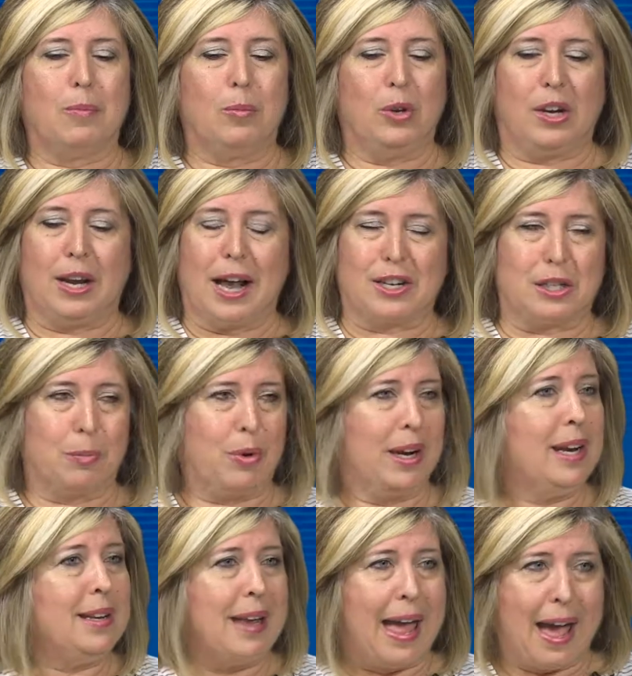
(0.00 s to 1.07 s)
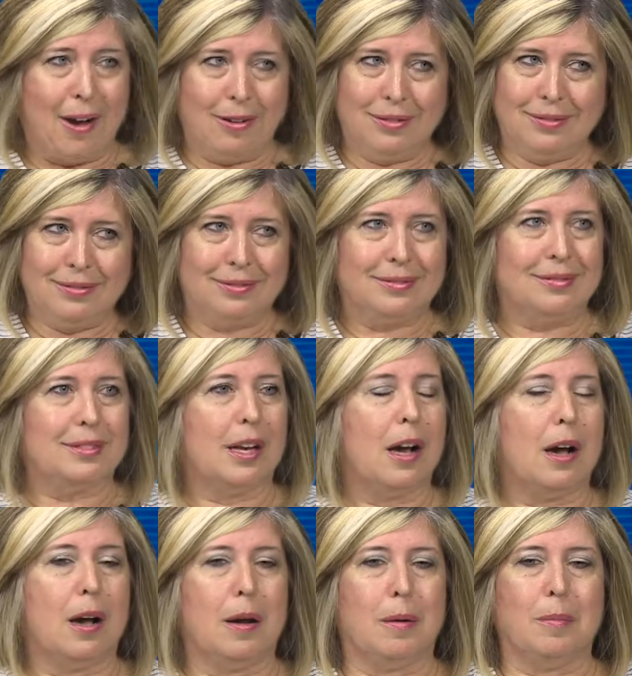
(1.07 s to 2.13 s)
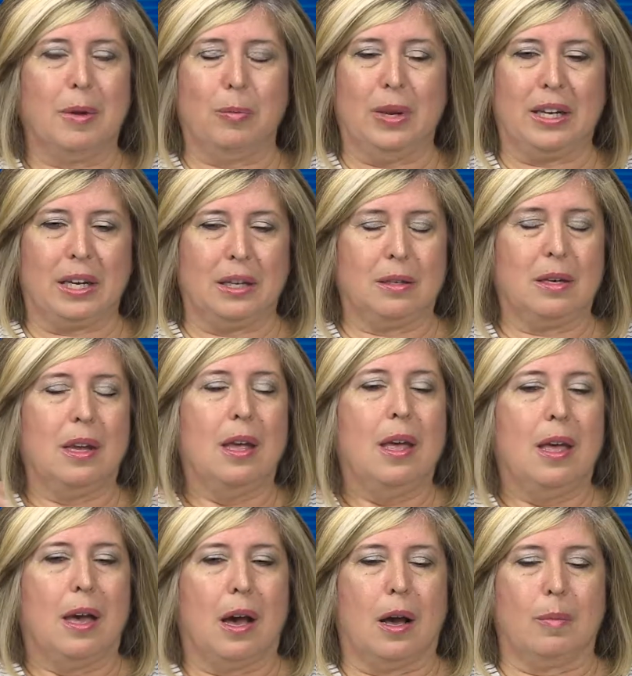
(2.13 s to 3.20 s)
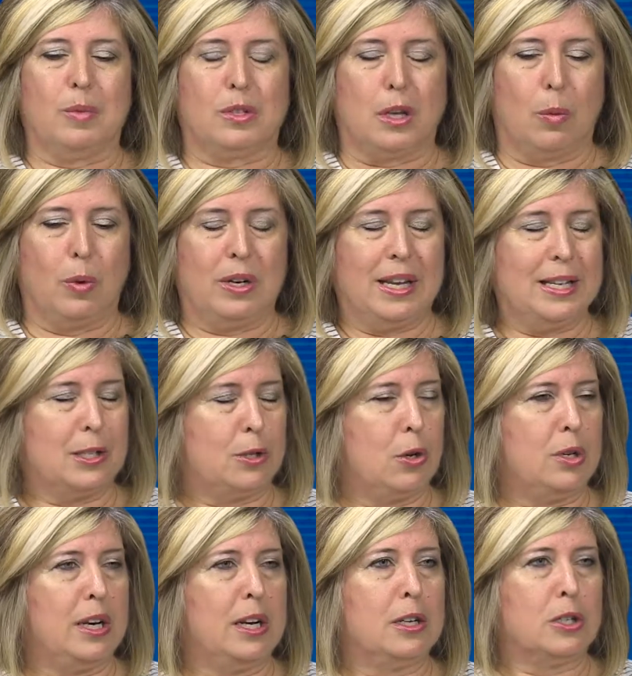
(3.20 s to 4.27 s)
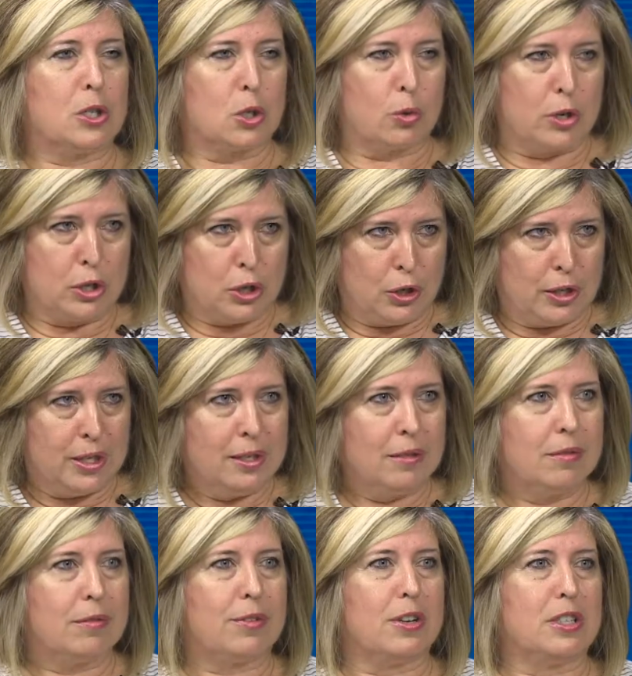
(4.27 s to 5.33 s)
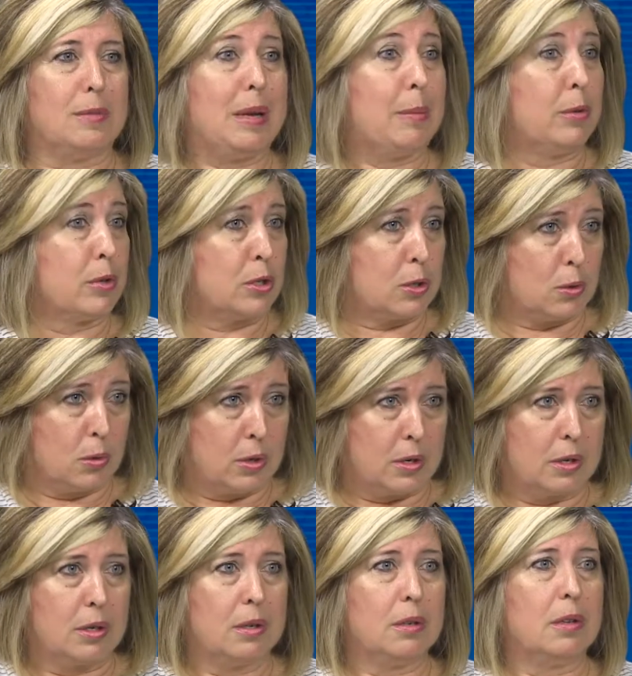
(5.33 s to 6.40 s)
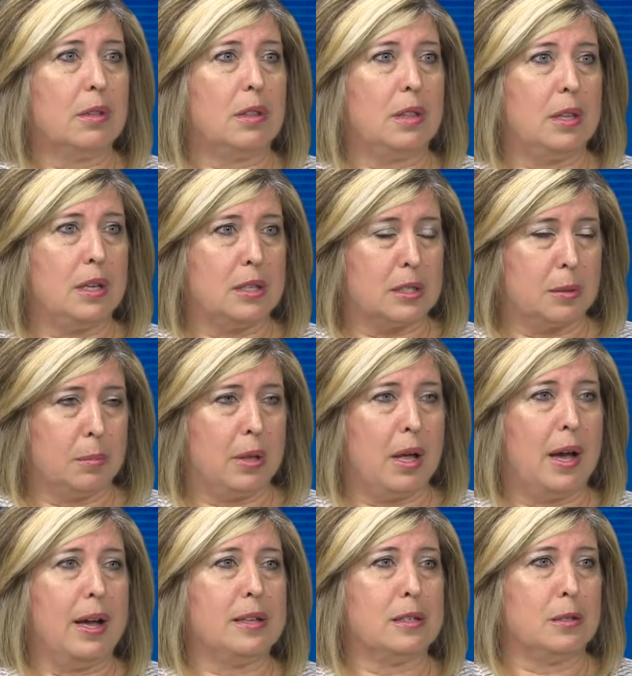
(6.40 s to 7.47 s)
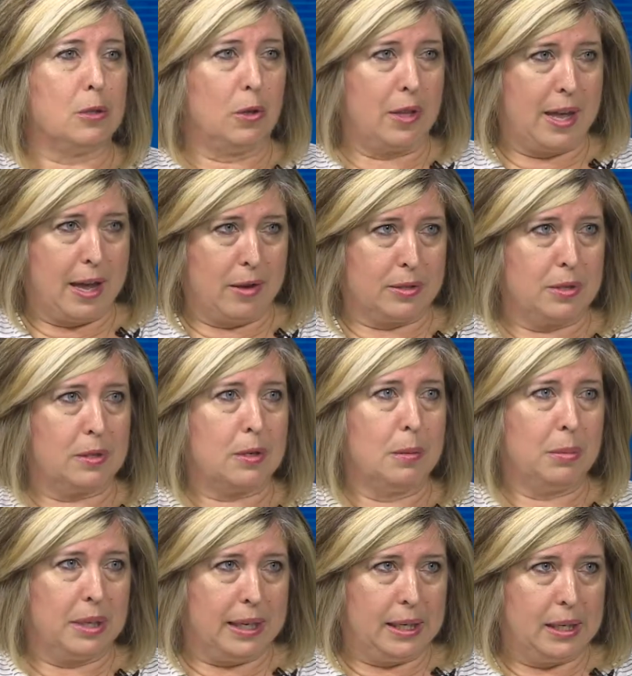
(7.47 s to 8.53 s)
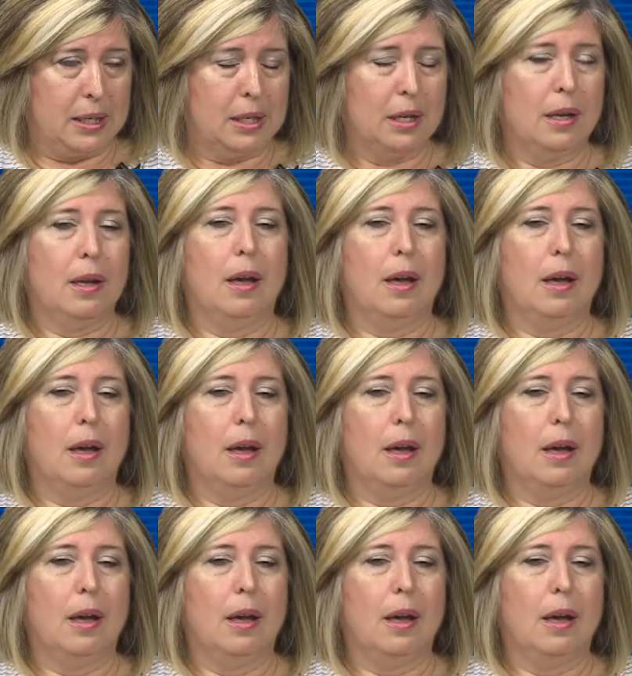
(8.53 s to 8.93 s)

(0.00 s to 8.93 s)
We can actually bring it now, and we can. Someone has donated a storage unit for us to be able to store these supplies until the house is completed.